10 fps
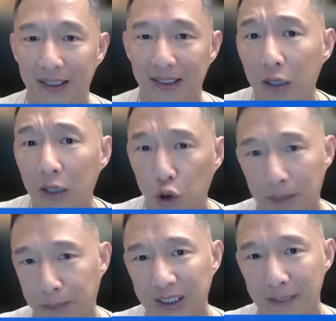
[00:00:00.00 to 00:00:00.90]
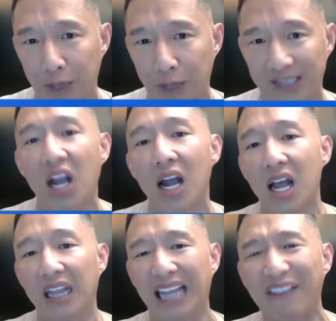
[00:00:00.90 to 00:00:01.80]
They control the printing press.
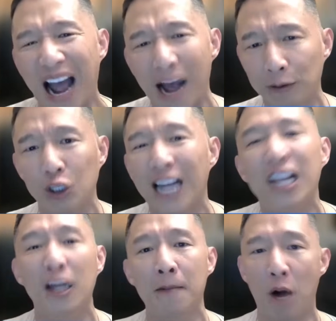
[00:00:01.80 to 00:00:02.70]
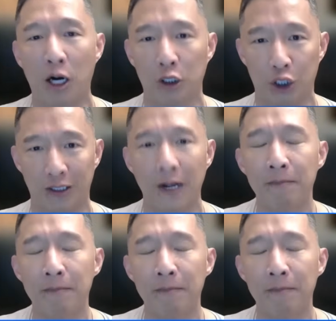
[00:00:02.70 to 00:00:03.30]
They have absolute unlimited margin.